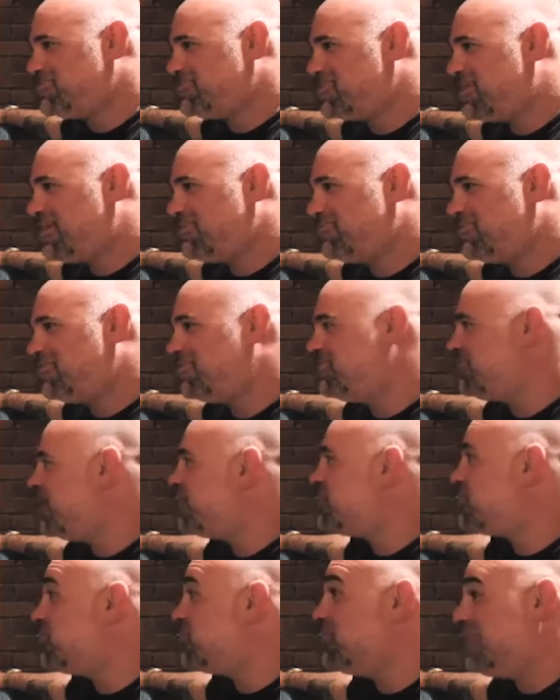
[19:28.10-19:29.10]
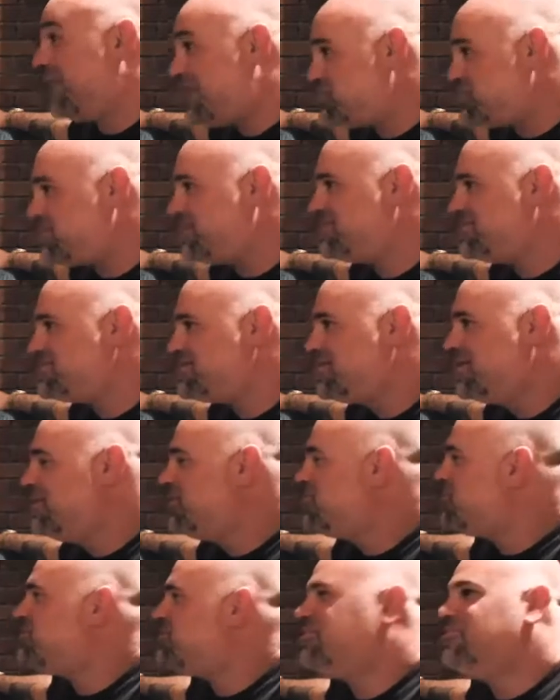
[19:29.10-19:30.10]
driver, yes! like the legend.
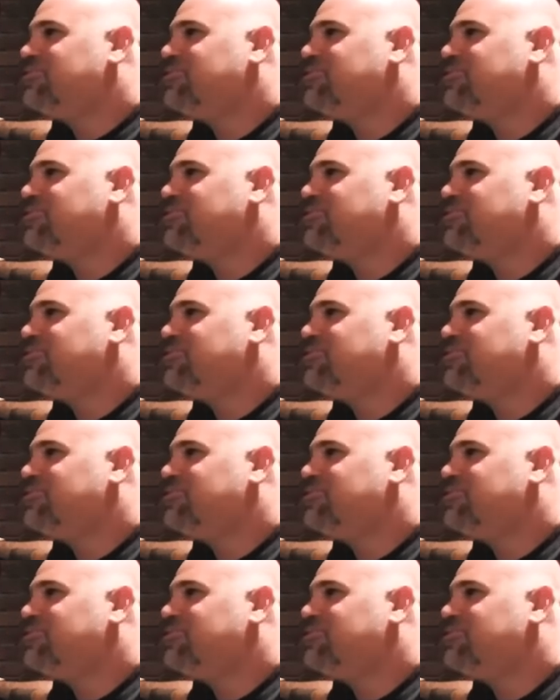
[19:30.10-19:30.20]
Yes,